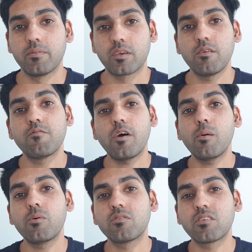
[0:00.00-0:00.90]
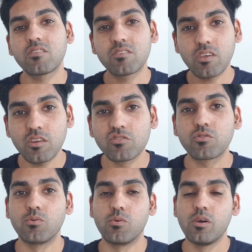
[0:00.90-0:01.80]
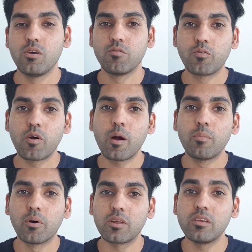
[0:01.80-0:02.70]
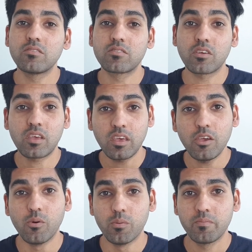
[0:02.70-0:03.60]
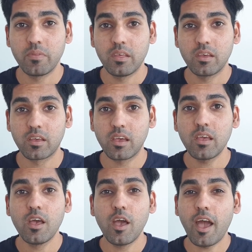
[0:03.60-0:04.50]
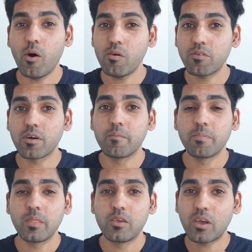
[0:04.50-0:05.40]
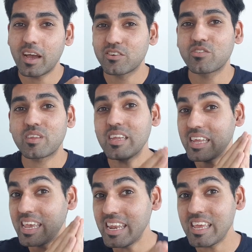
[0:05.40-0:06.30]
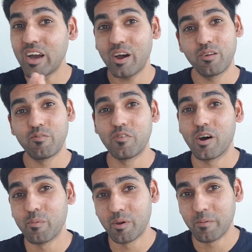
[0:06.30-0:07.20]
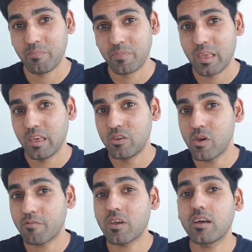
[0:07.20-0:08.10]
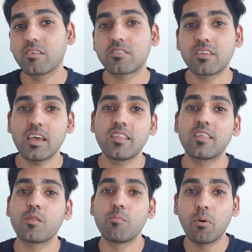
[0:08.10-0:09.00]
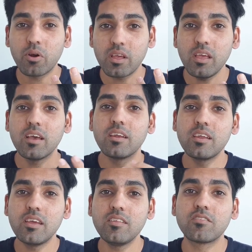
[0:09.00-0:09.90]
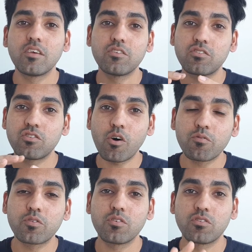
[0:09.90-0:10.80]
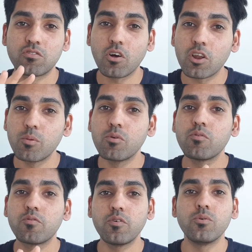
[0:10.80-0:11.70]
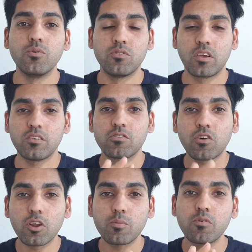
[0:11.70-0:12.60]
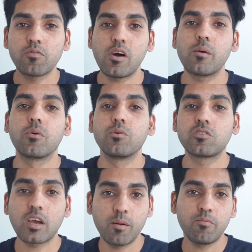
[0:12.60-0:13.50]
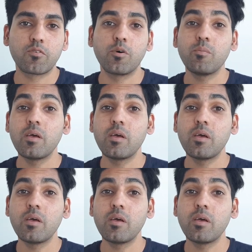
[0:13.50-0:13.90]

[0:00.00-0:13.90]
okay? Fiber is essential for our bodies to heal, okay? However, you can't just eat any kind of fiber. You have to understand that the body needs soft, soluble foods, okay? Soluble fiber, which come from